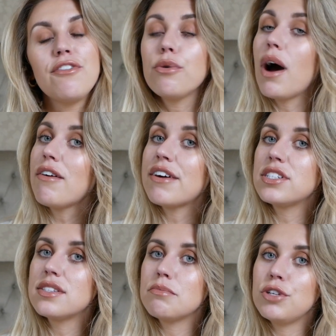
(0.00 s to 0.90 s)
If you are
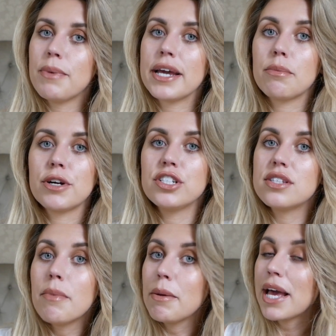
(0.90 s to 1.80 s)
after some new makeup brushes,
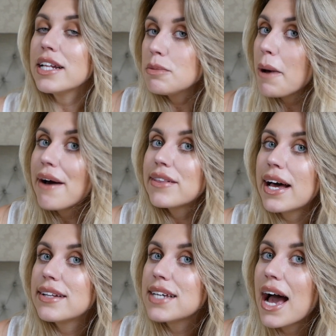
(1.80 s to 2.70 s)
then maybe head to
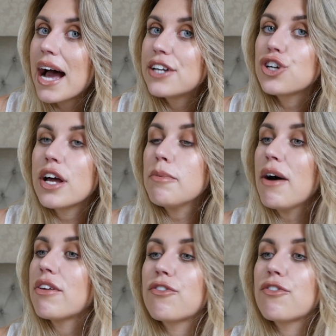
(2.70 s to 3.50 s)
Poundland and try them out.